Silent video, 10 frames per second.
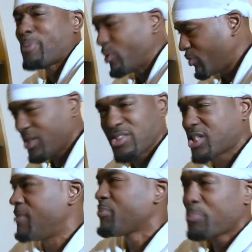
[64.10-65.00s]

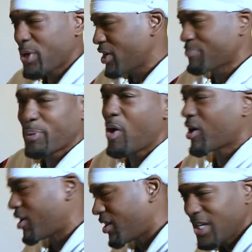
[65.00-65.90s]
buildings. Peter
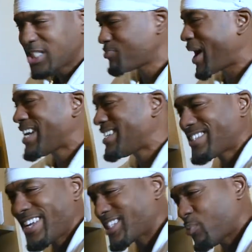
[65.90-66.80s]
Parker, Spidey
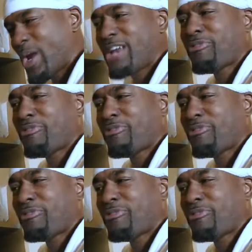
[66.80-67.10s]
sense, weird